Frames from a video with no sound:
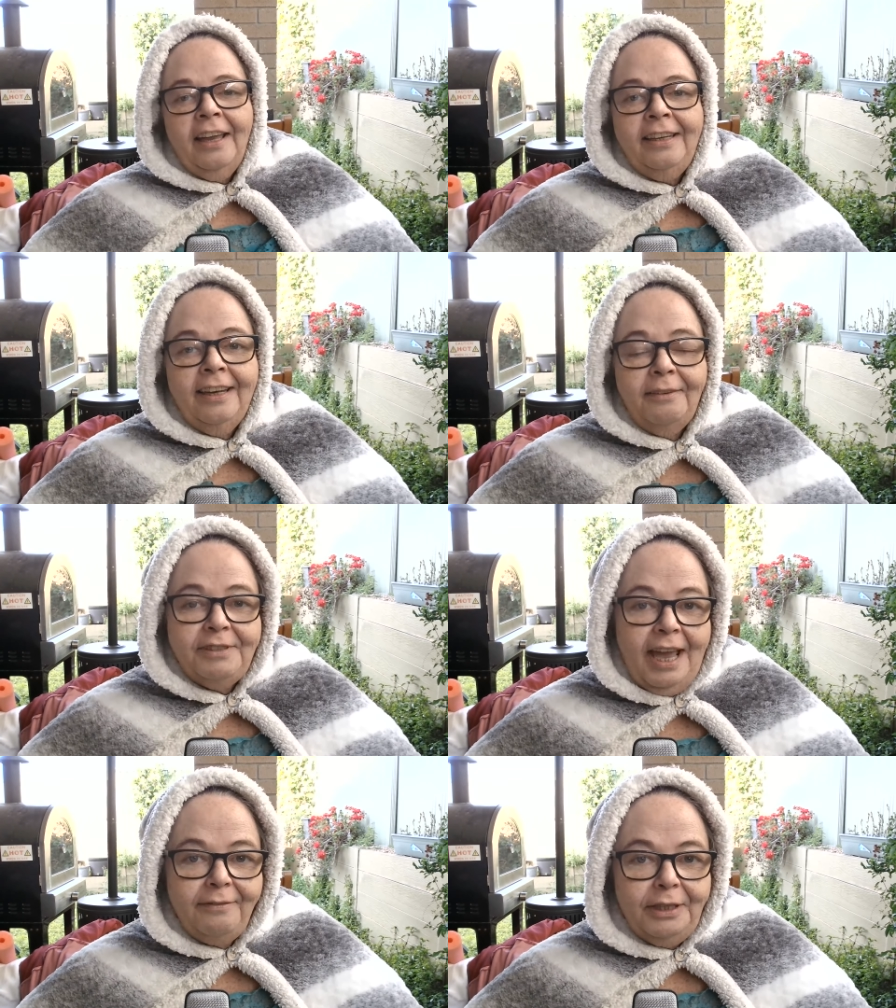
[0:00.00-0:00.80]
I'd love
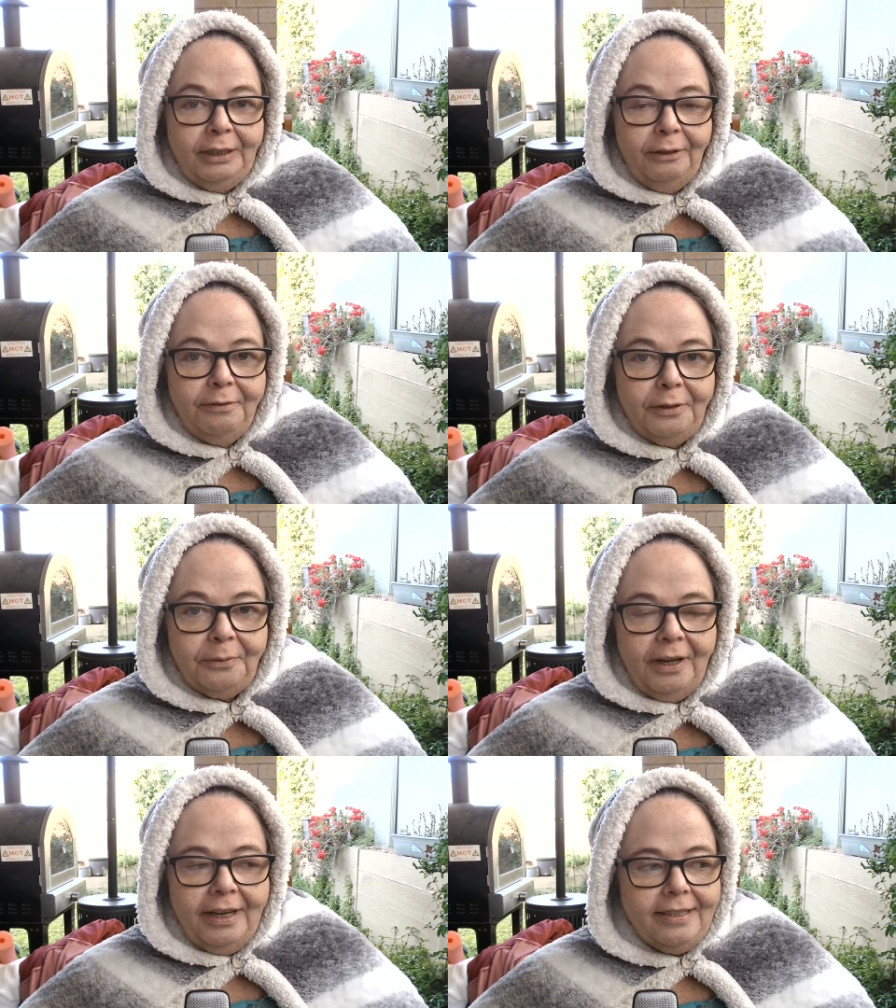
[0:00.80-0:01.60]
to have you along for the
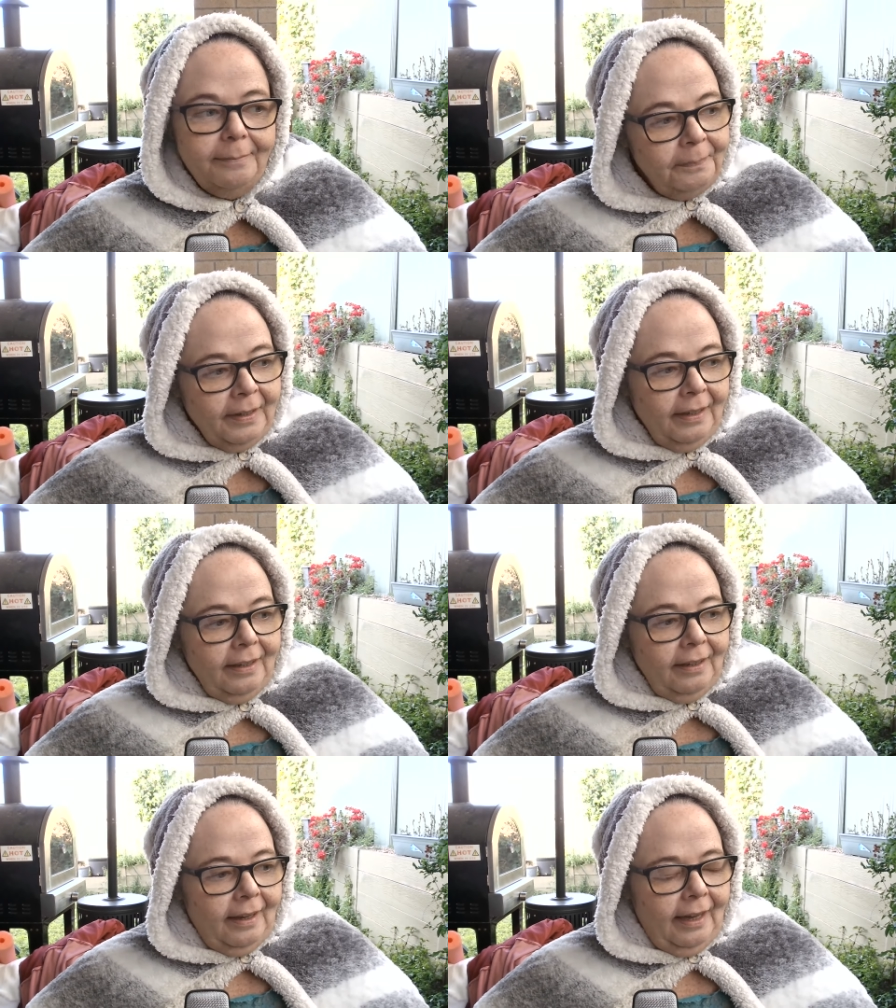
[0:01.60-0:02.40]
ride.
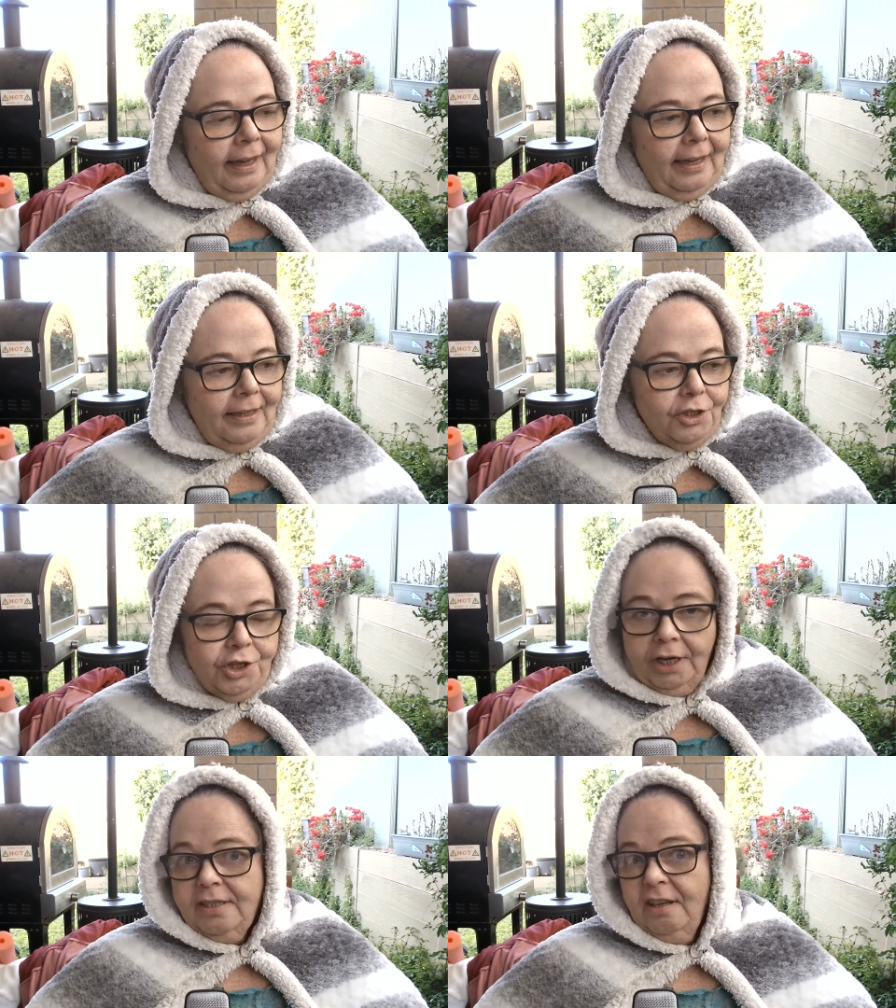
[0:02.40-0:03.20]
And
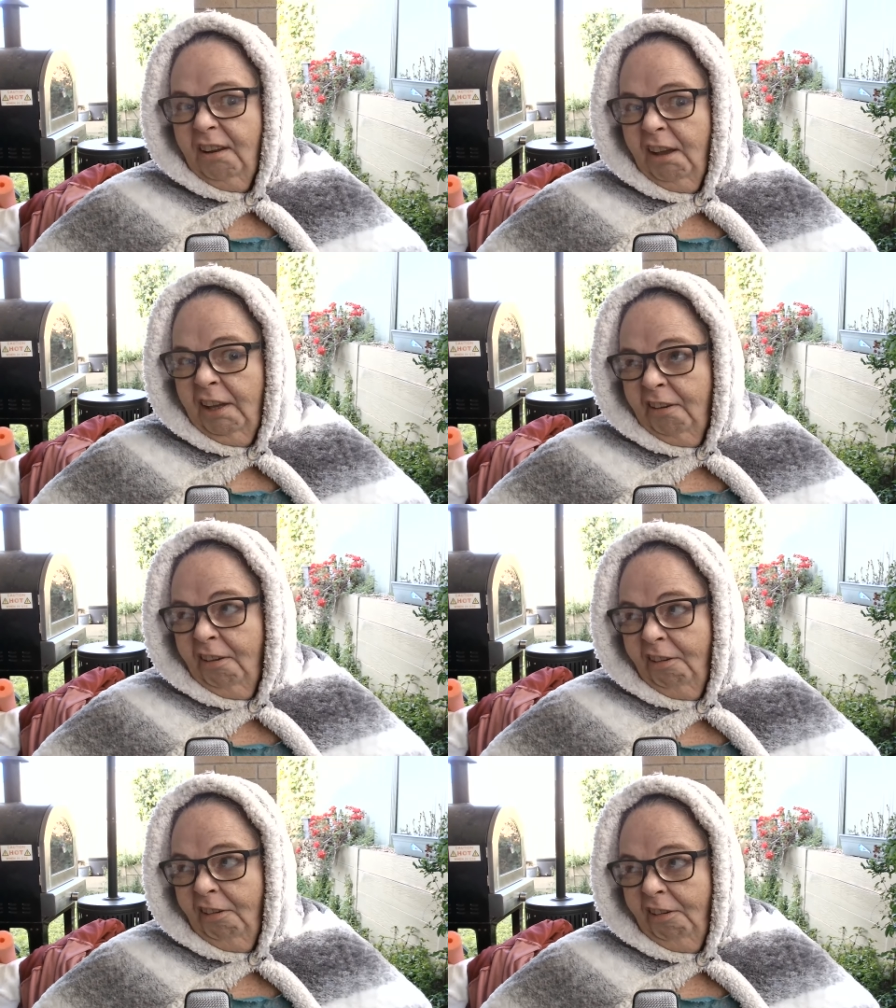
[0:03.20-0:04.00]
chuck us a
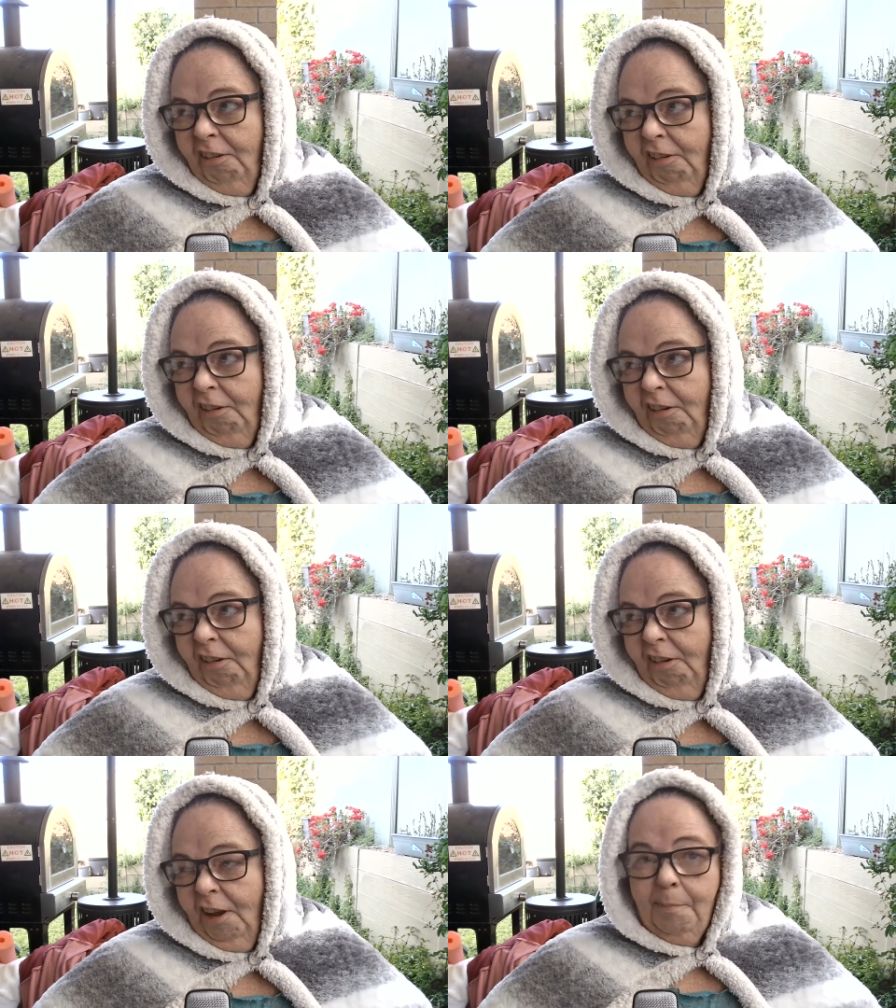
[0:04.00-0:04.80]
like
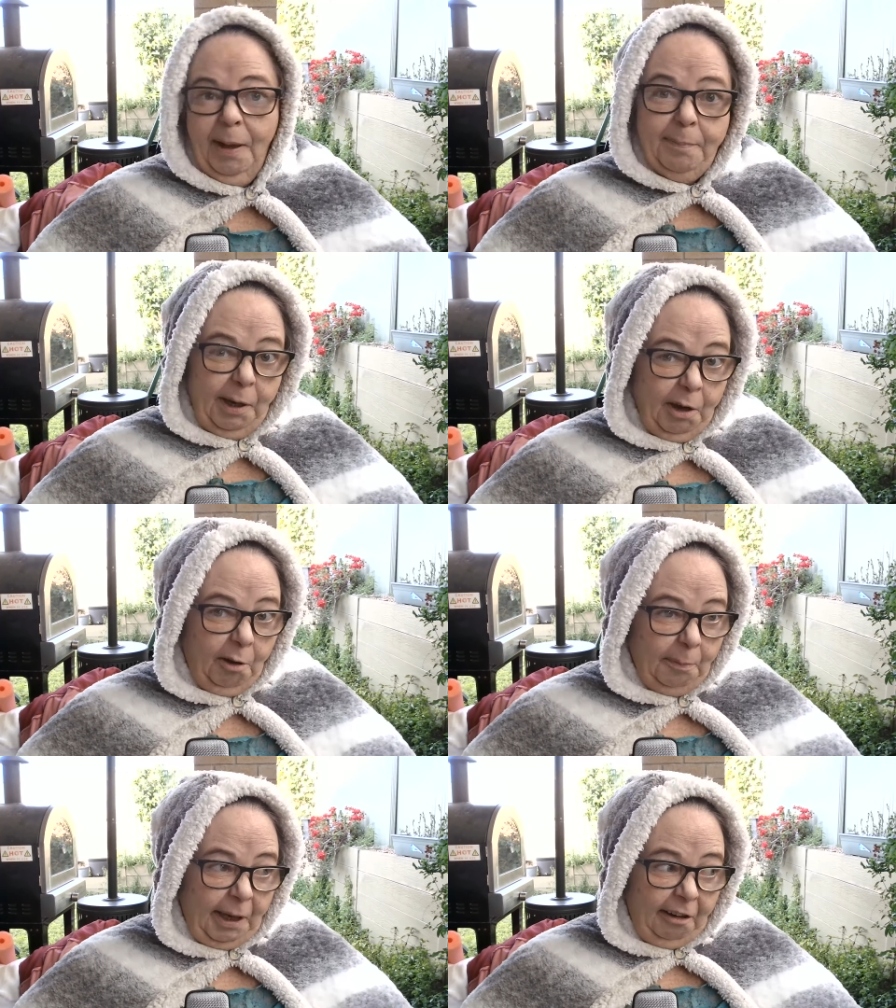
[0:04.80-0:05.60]
and maybe a
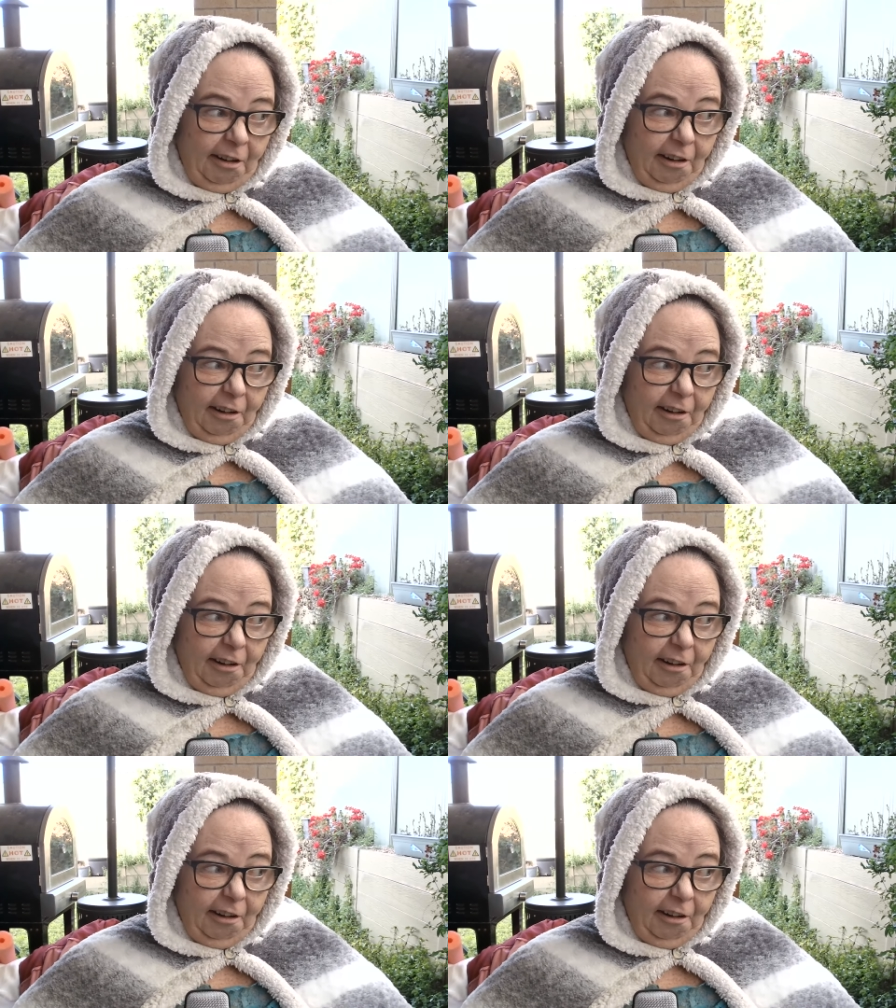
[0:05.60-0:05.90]
comment.